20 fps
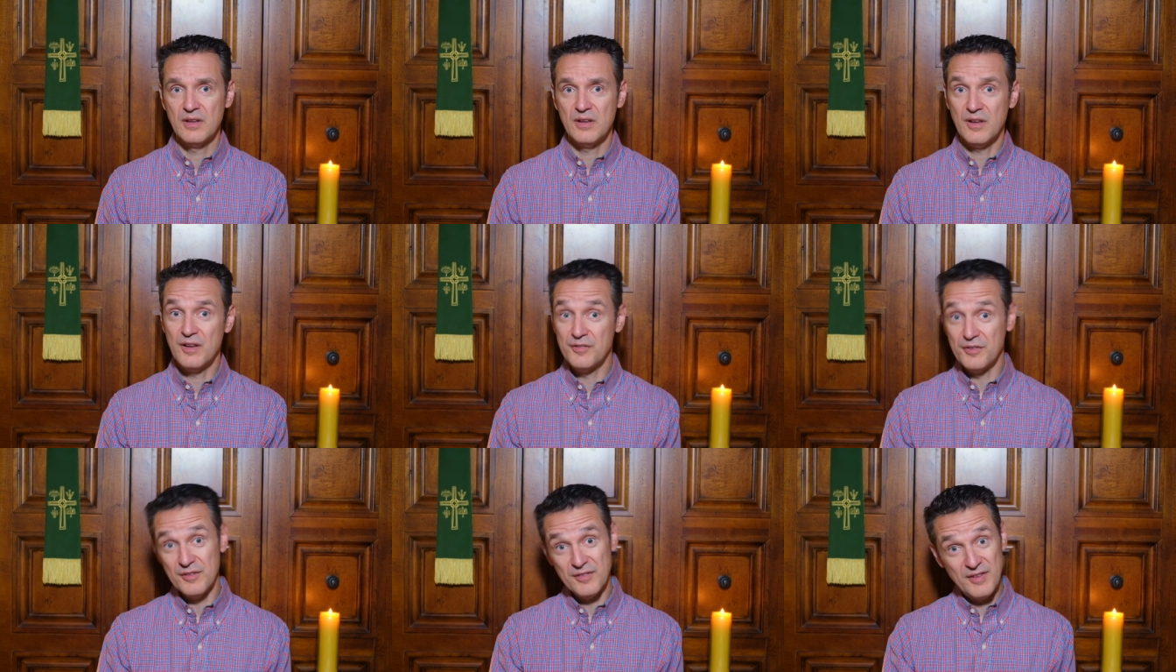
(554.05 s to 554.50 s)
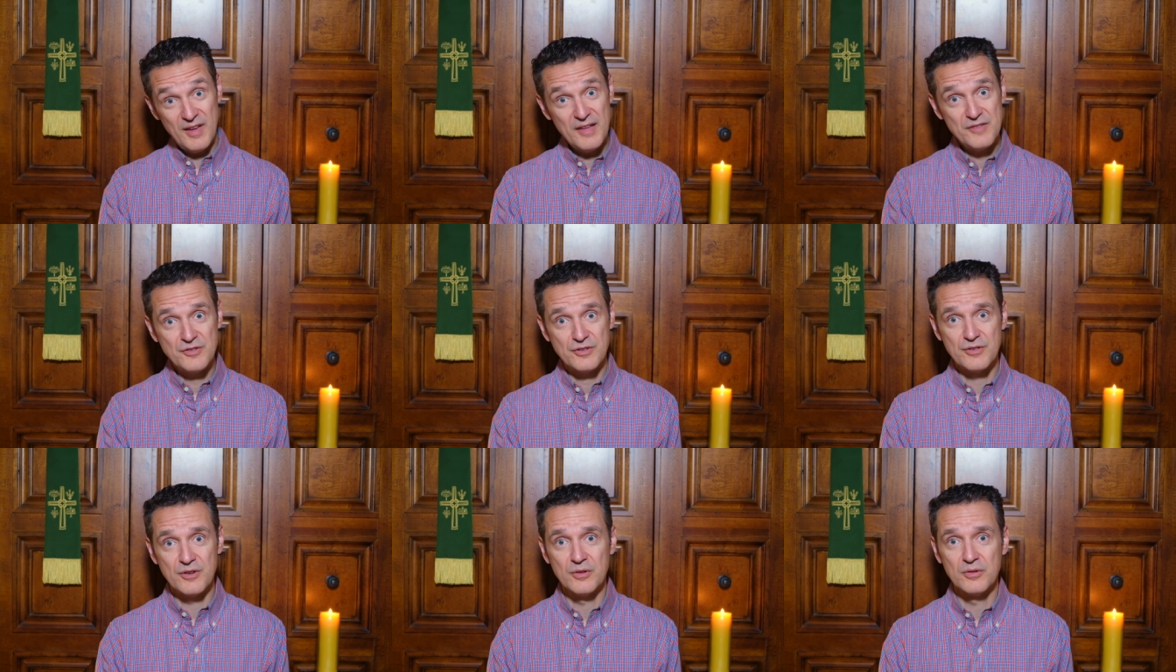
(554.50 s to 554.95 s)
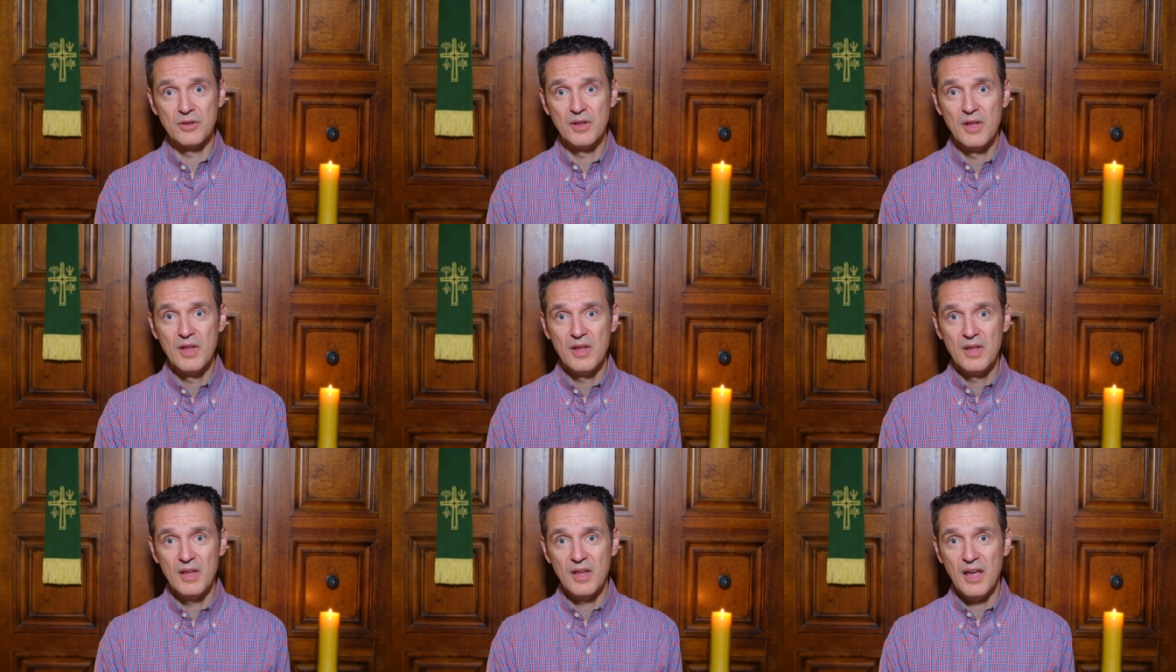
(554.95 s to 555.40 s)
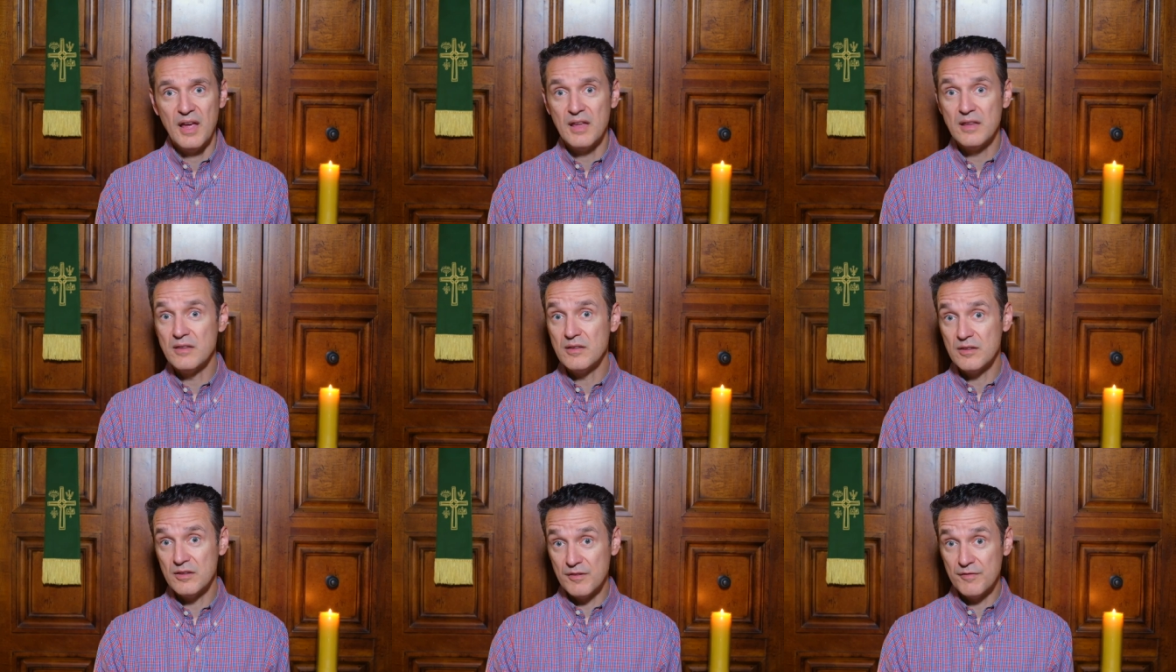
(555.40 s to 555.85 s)
is intentional
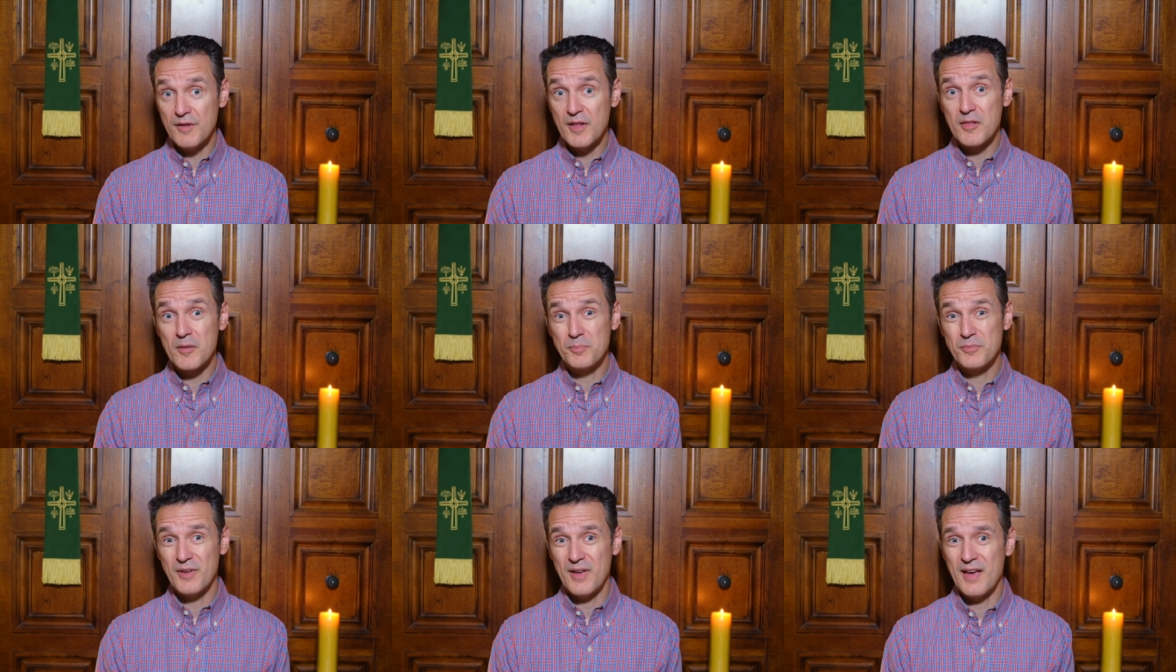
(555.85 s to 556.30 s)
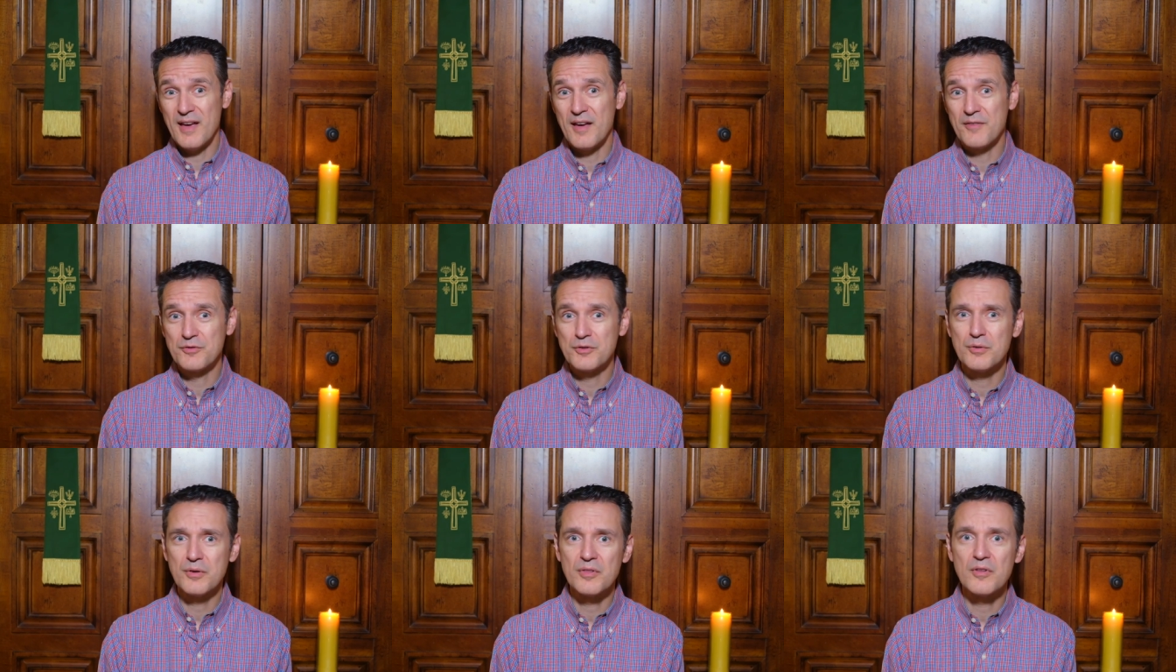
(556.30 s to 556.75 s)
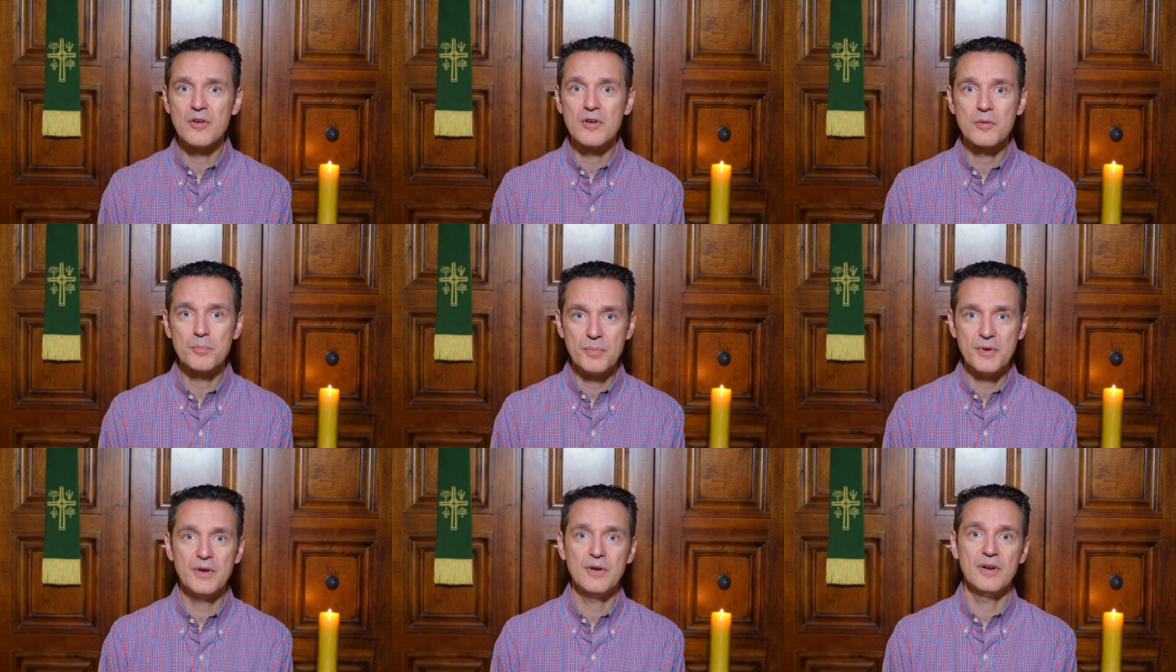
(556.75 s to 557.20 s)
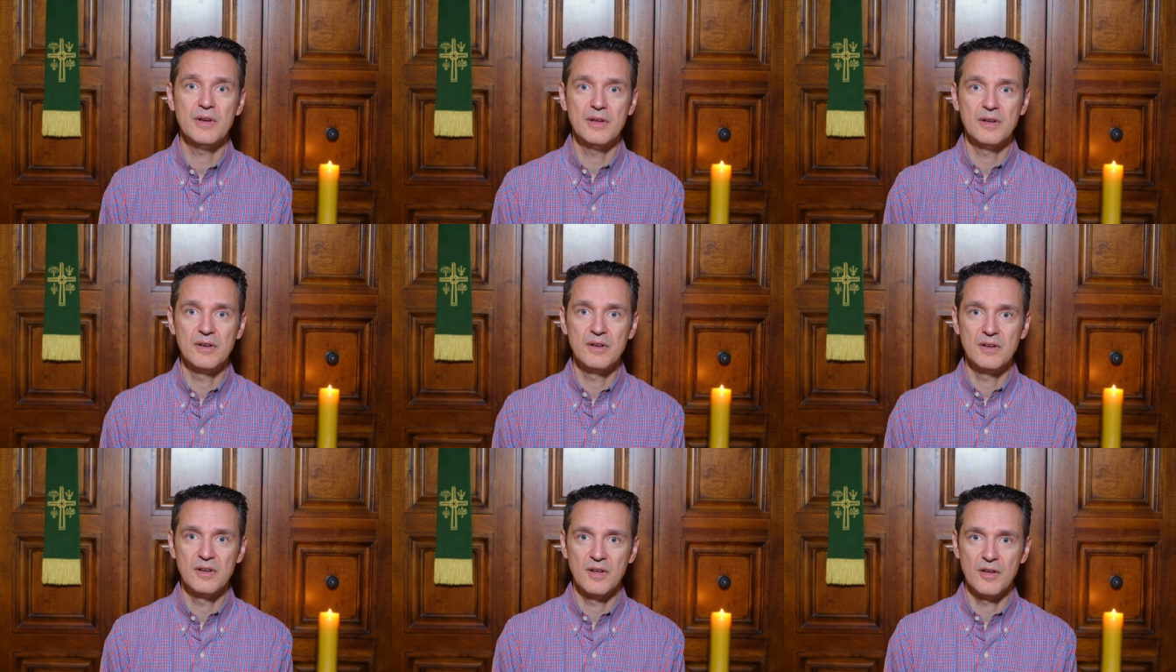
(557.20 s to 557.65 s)
and developed after a long
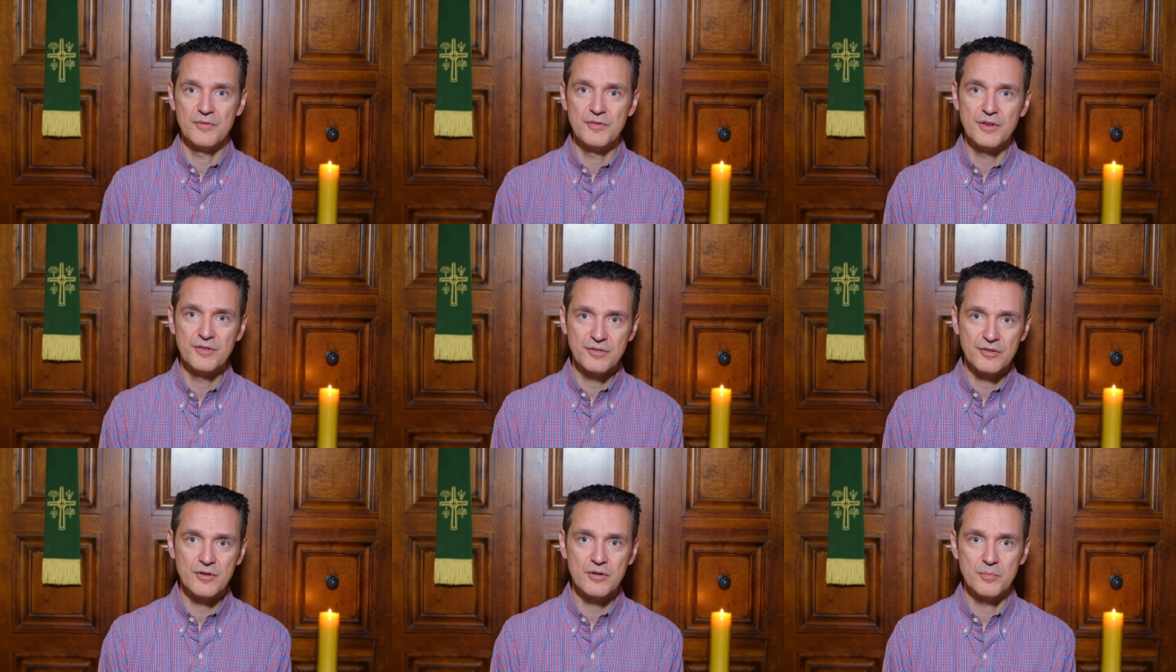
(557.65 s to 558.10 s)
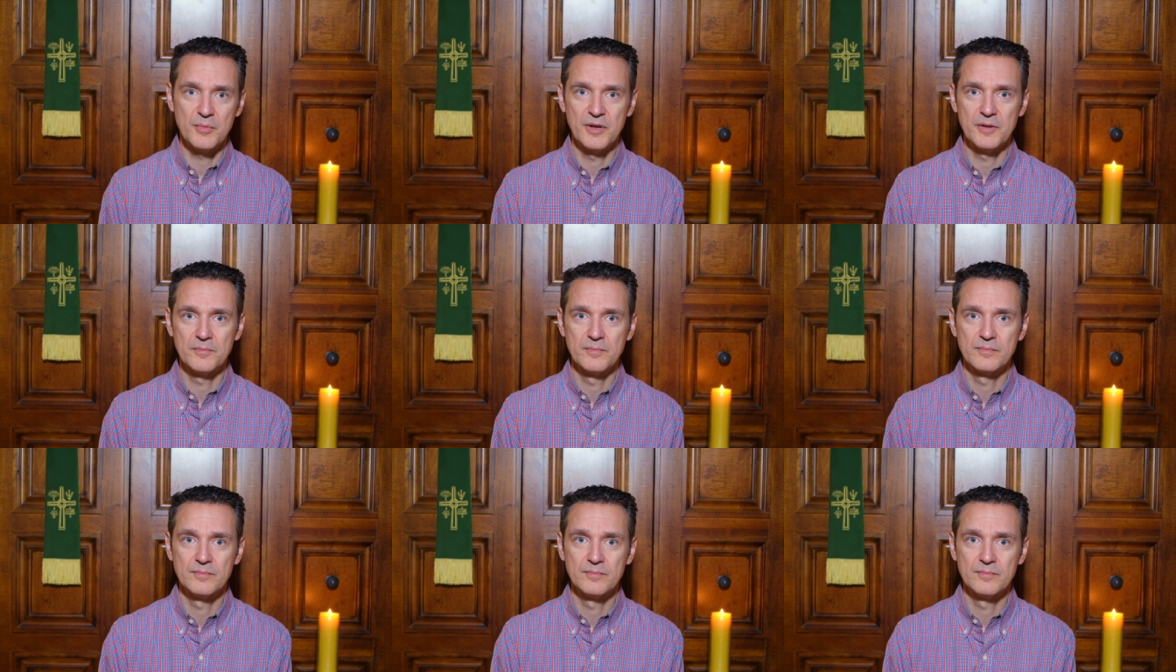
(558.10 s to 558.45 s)
period of discernment.